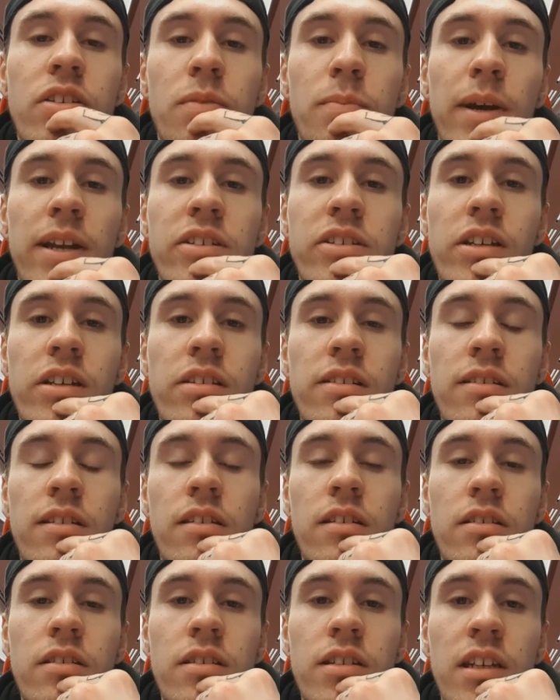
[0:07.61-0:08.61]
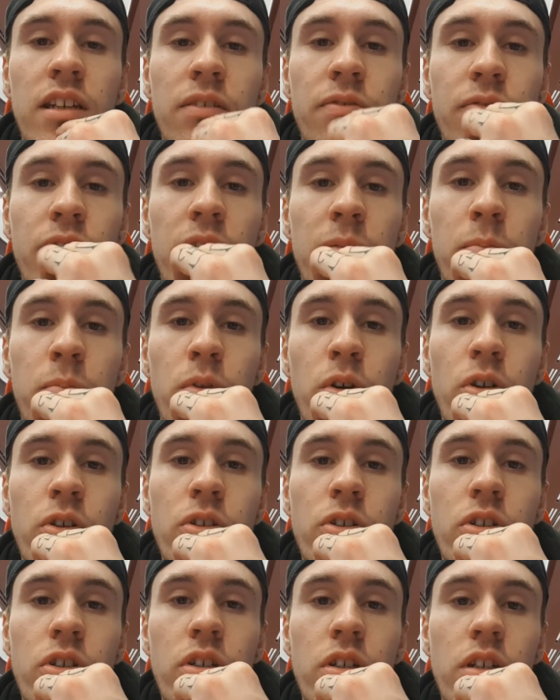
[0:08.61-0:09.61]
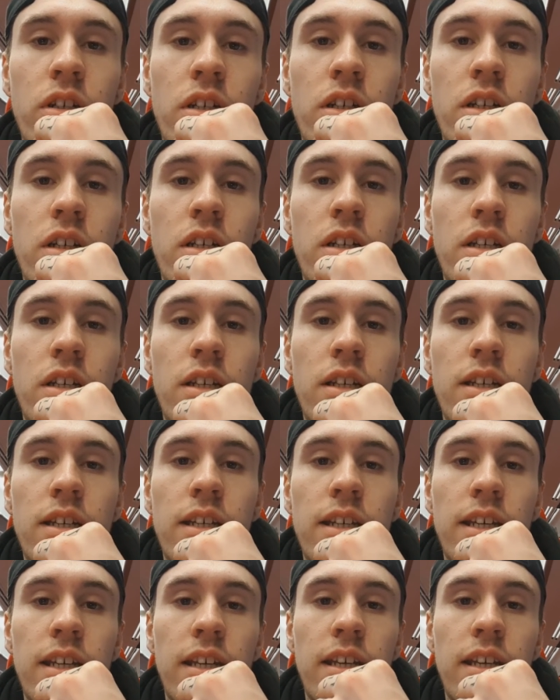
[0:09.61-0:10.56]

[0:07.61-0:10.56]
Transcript: to Manchester to see a friend Mush.